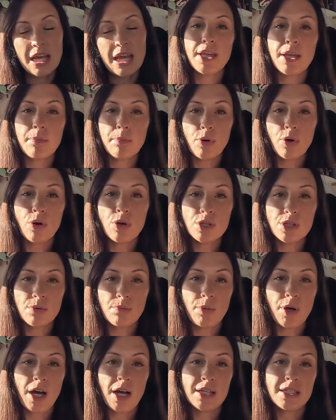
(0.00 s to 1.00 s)
The
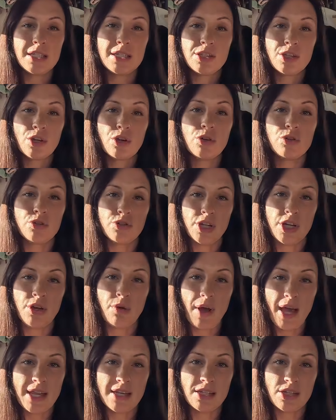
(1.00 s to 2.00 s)
important part is the country
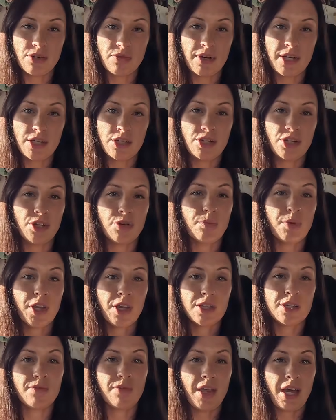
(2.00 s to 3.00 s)
you enter into
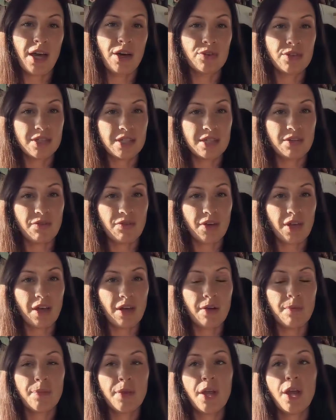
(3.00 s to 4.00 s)
because of the health certificate.